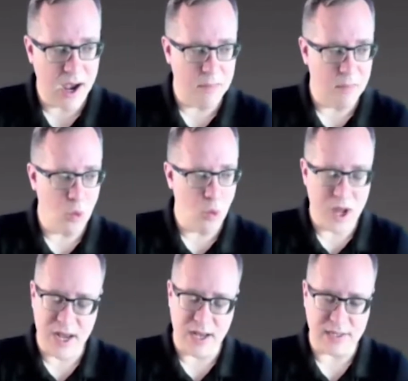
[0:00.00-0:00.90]
Um,
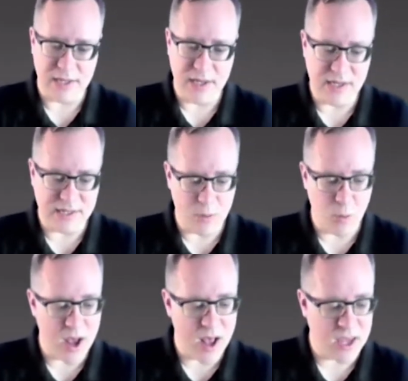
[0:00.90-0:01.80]
what else? He
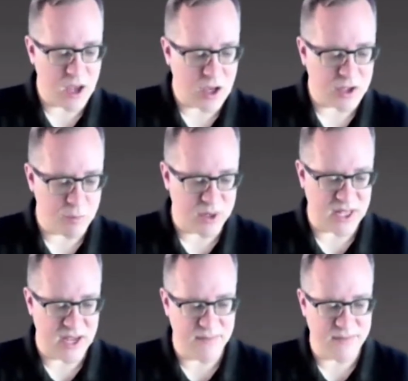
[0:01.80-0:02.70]
said, well, he also
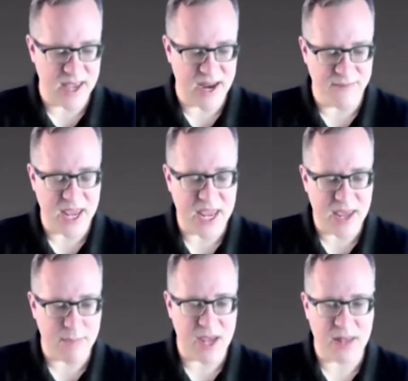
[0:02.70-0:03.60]
believed that if
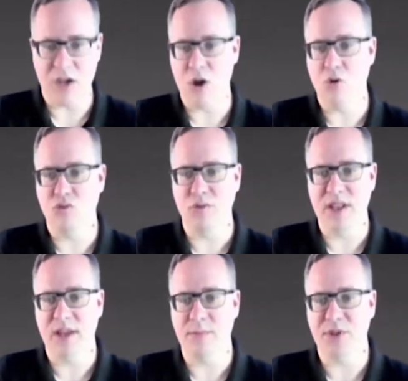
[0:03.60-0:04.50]
he made the code
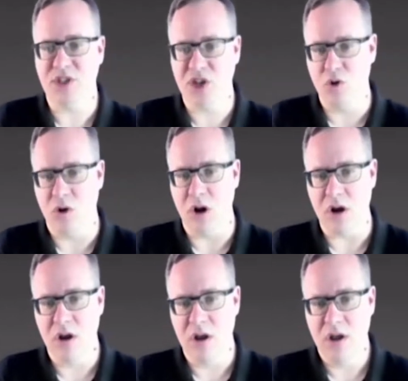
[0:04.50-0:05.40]
really
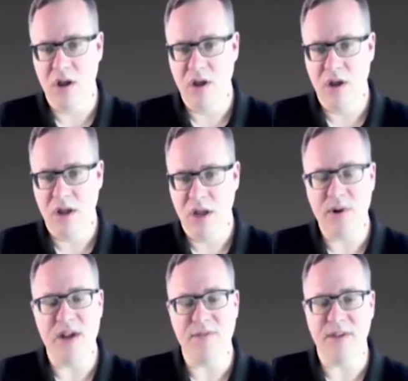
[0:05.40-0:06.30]
obscure, he
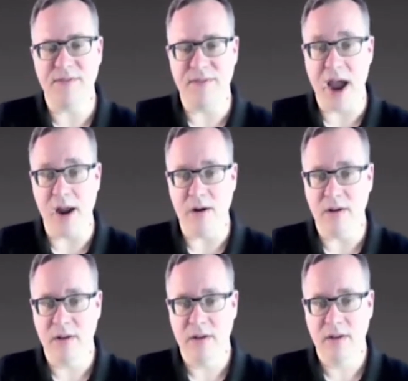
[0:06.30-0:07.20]
would never get
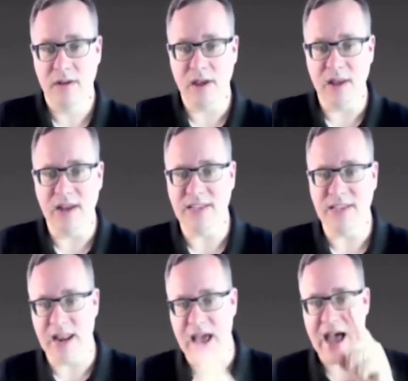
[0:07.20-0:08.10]
fired. And I
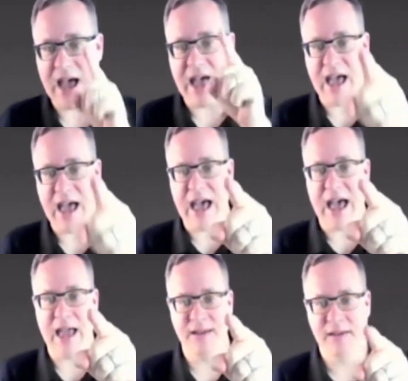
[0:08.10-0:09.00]
said,
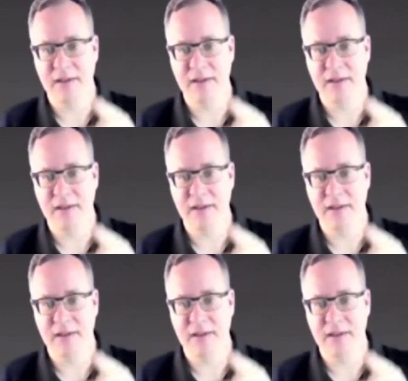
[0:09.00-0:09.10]
aha,